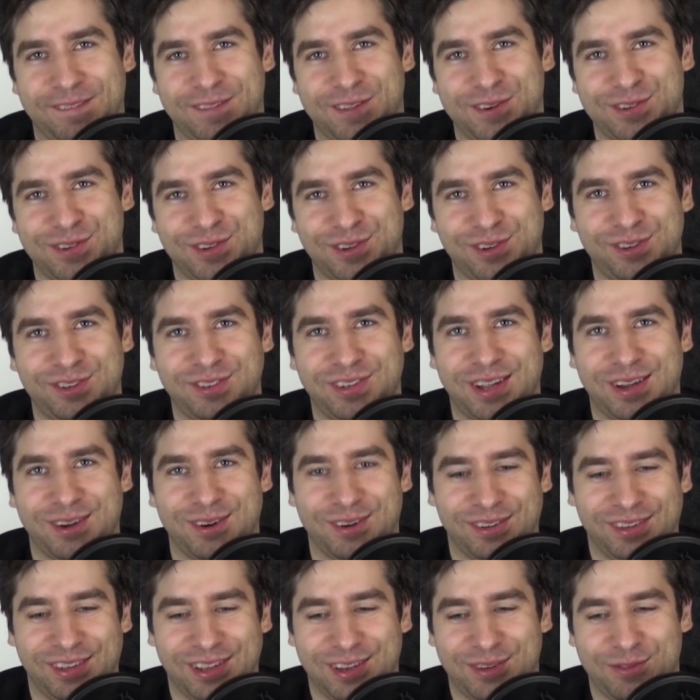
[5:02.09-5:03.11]
They're still
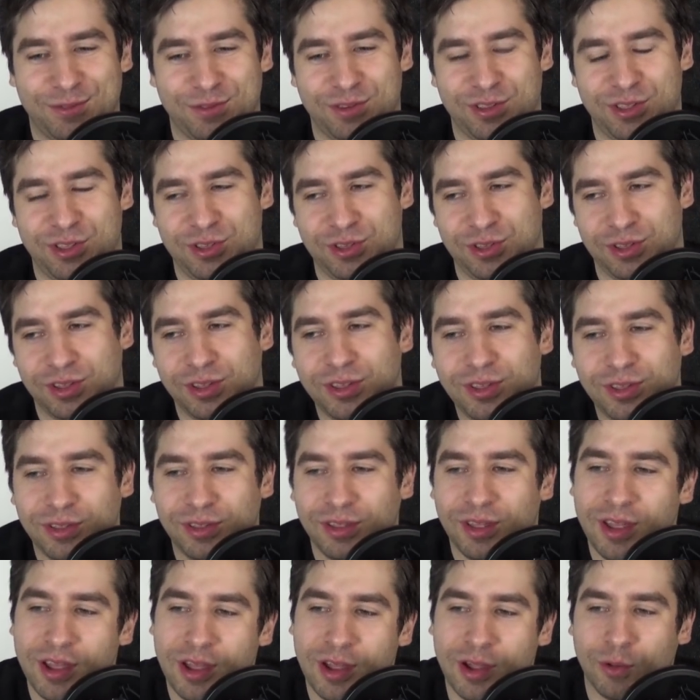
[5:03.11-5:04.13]
allowed, like,
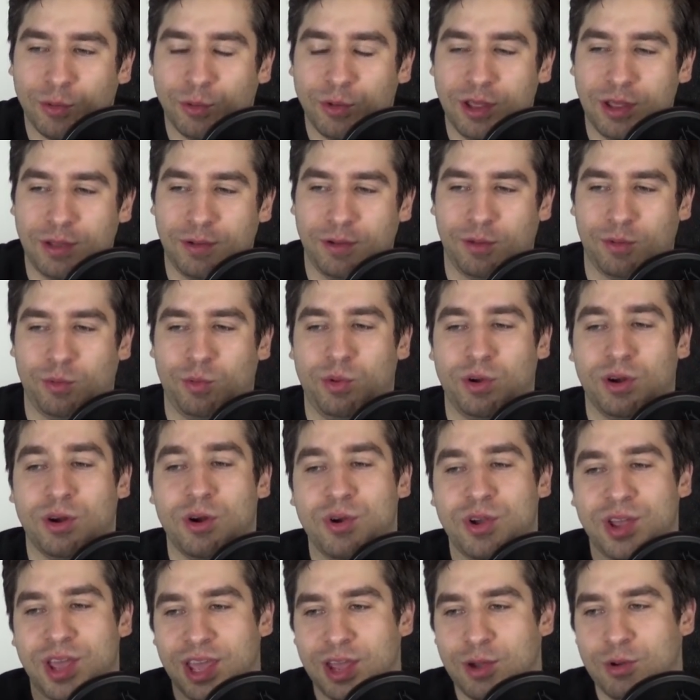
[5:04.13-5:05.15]

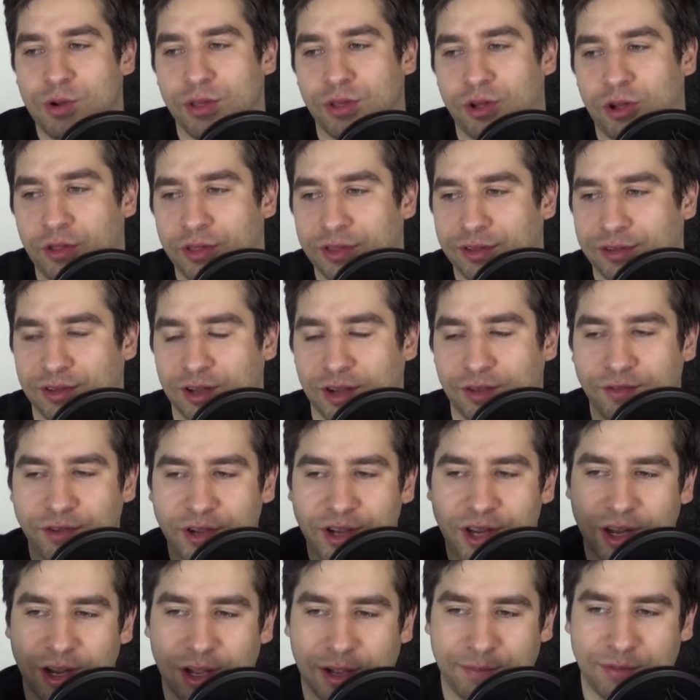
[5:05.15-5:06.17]
we're okay with all the stuff
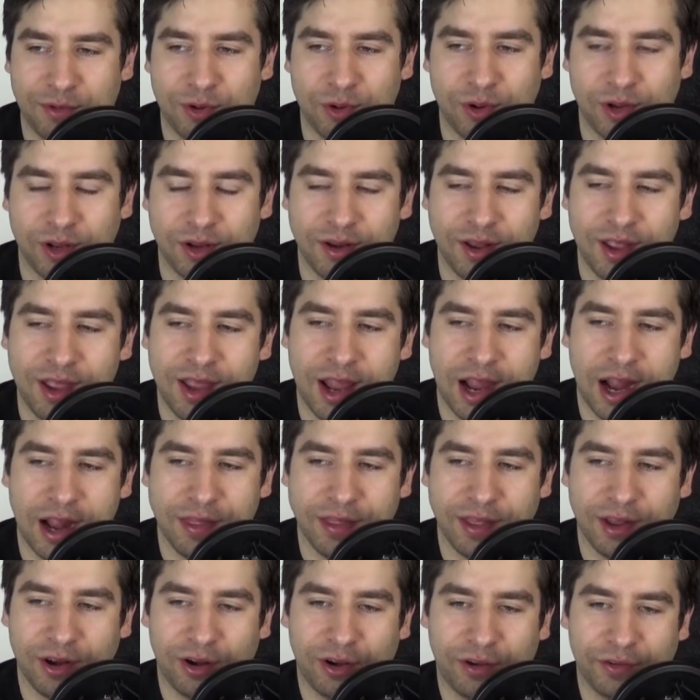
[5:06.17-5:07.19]
leading up to it.
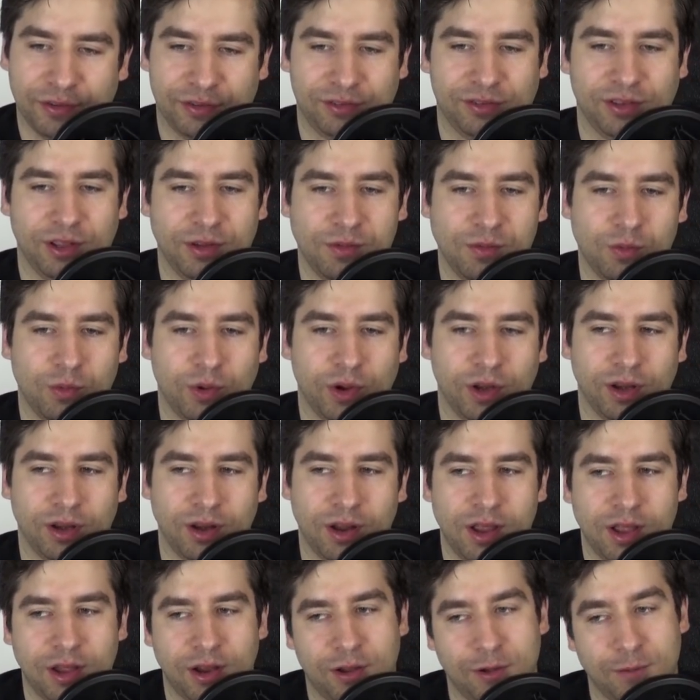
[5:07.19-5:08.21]
And then all of a sudden
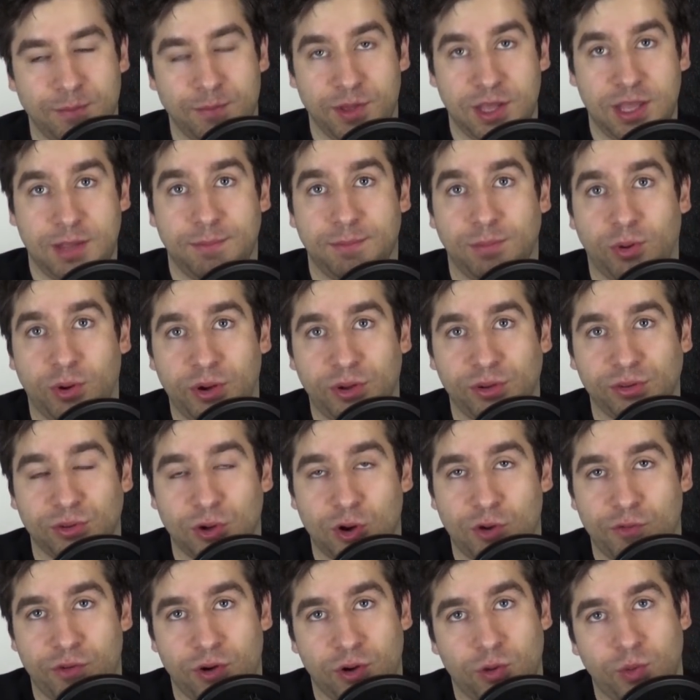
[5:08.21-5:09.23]
when Khabib boils
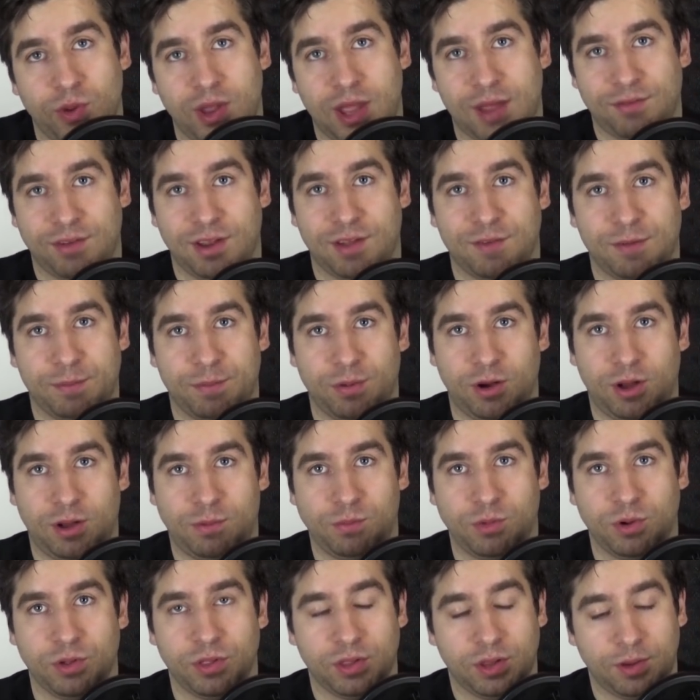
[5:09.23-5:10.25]
over, we have to have a
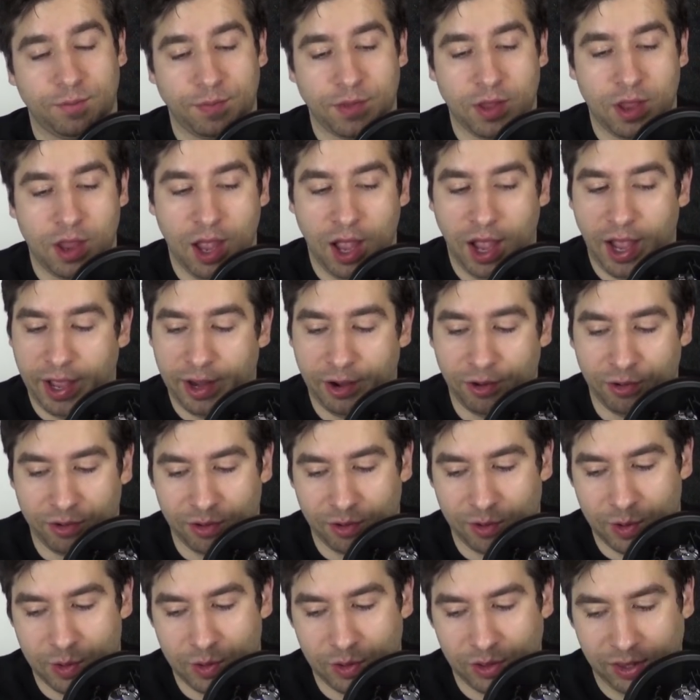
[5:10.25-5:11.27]
problem with it. I don't
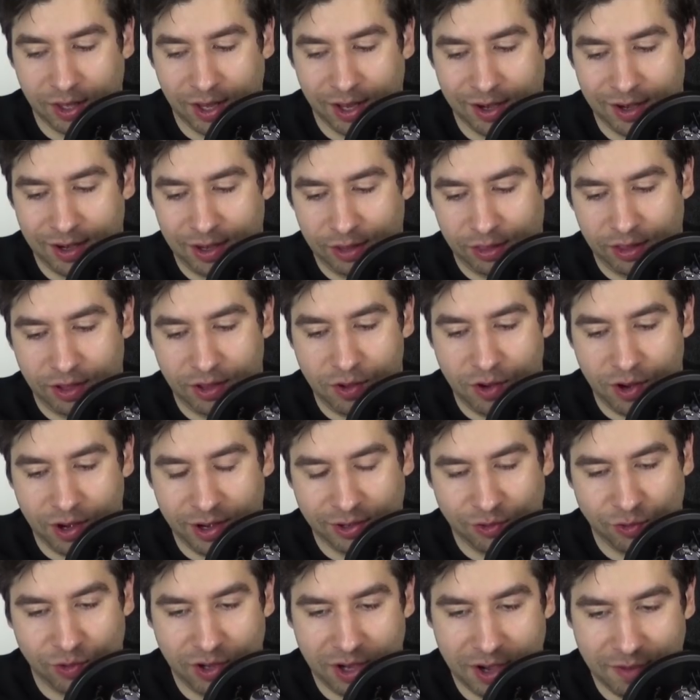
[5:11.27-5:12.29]
agree with that. I think you
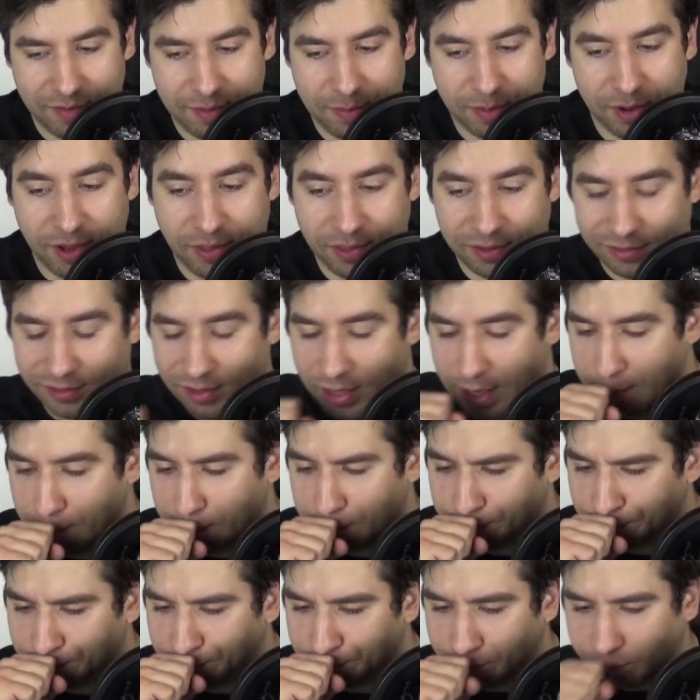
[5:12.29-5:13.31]
guys treat everybody the
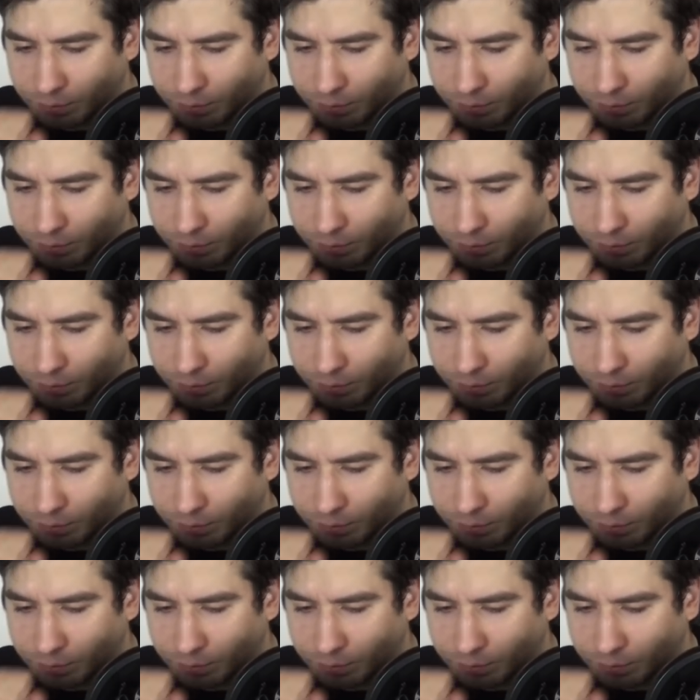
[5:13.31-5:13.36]
same.